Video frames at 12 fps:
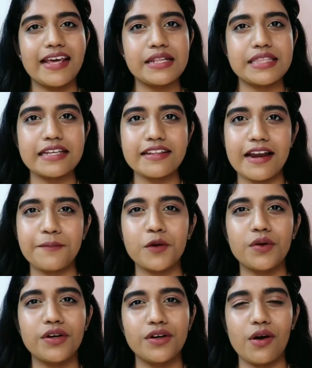next thing that I'm
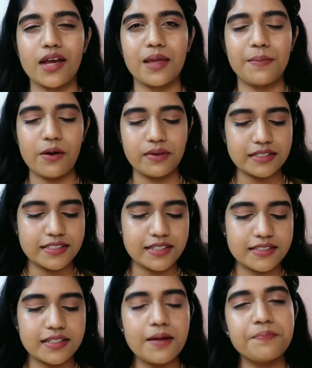going to talk about is
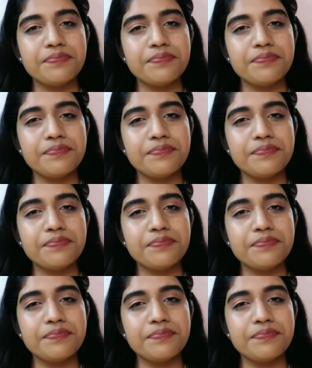this